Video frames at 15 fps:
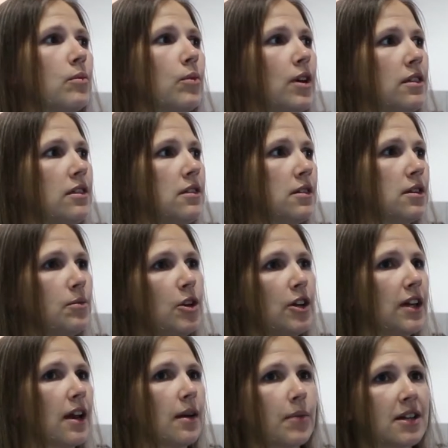with
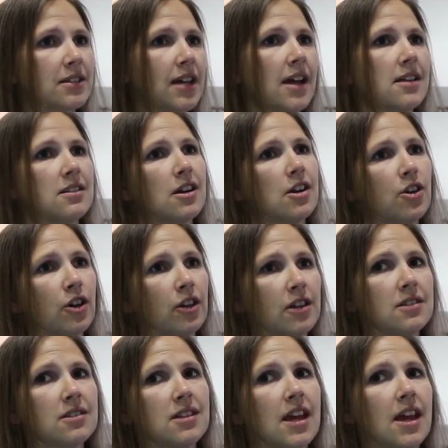communicating my science at an
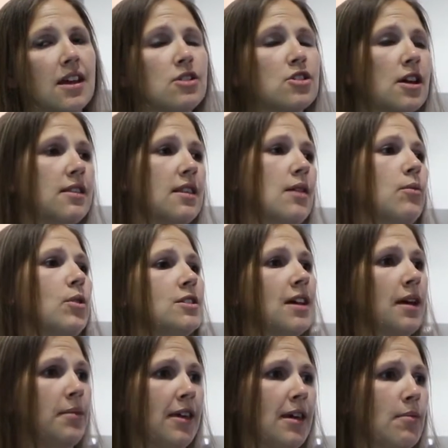early stage. And then once
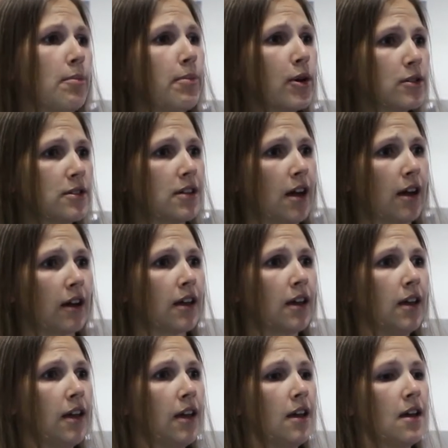I became a postdoc,
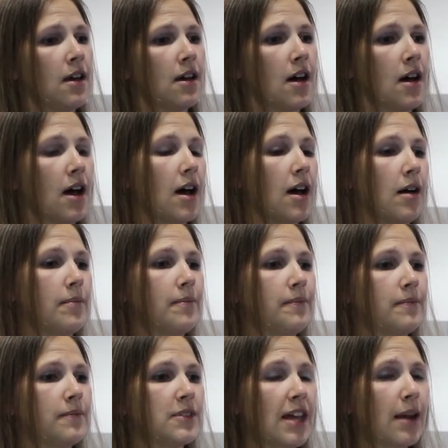
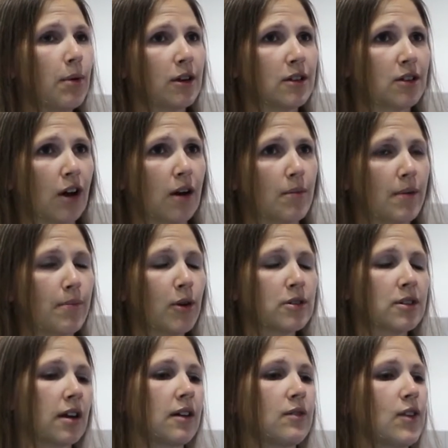Samar Hattar, my
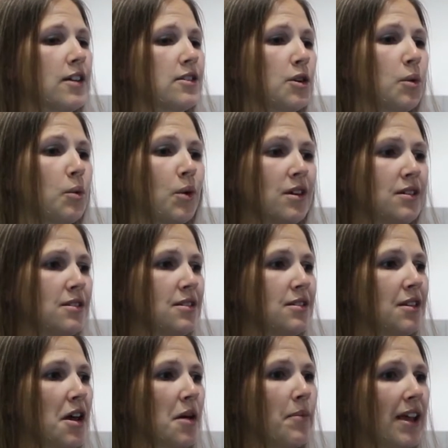postdoc advisor,
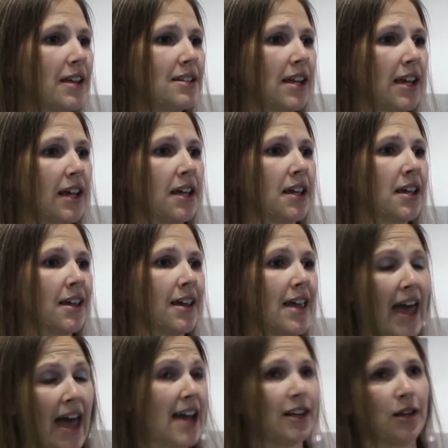was amazing
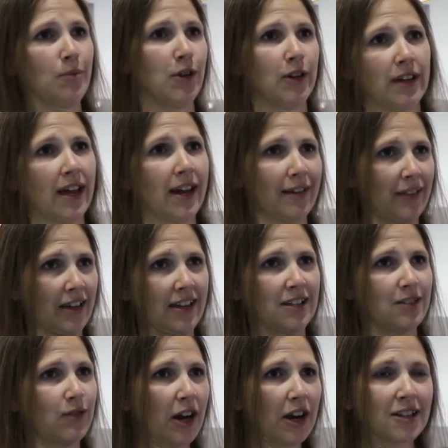at communicating.
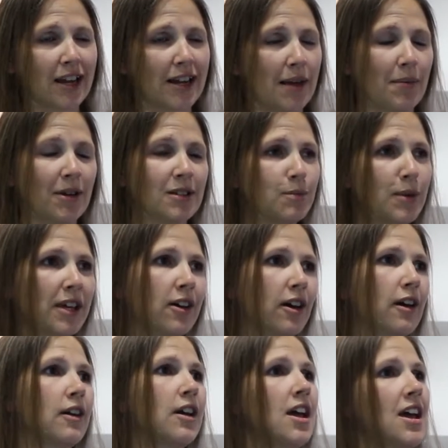He's a very dynamic
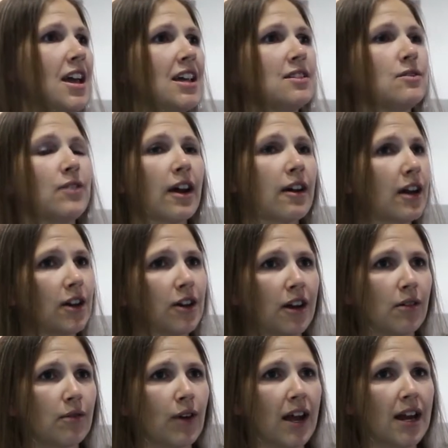speaker, he's very good
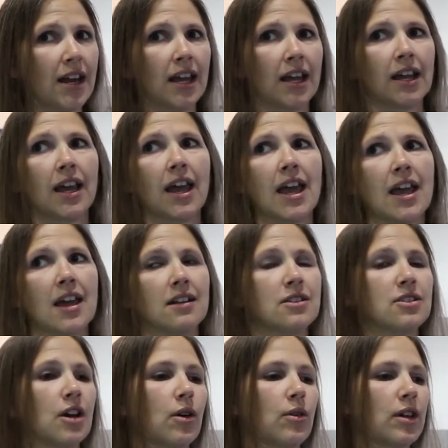at writing, and
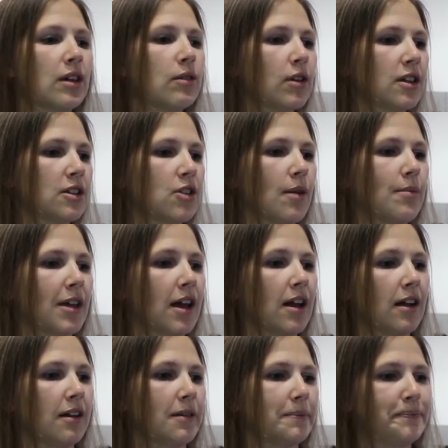so he really taught me how
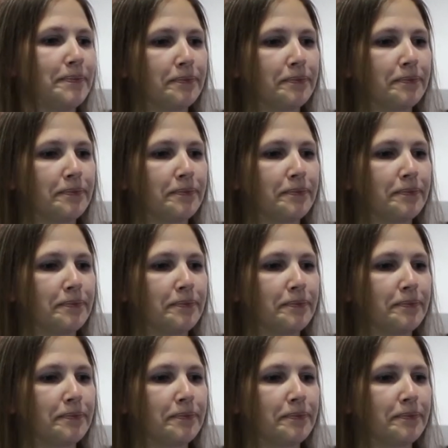to